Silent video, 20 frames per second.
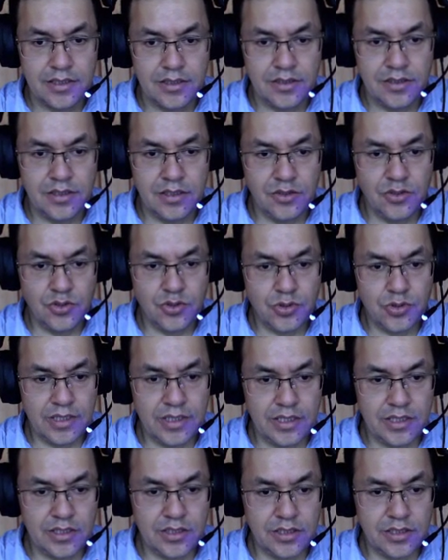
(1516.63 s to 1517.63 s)
Gene
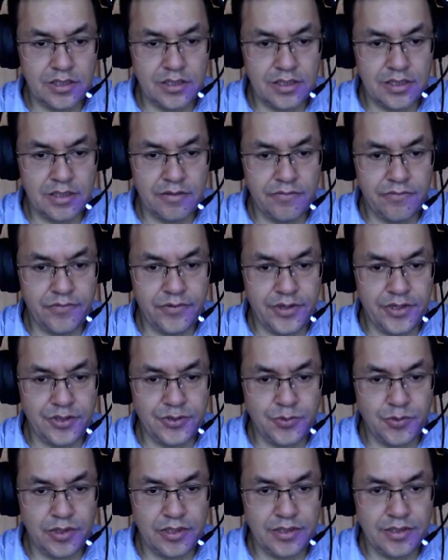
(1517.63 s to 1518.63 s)
Schwartz is the
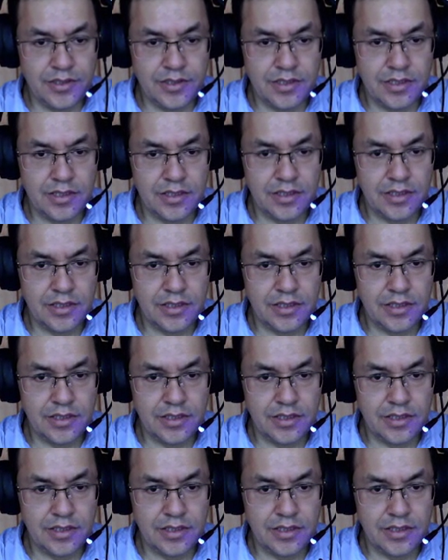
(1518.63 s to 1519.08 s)
first ones.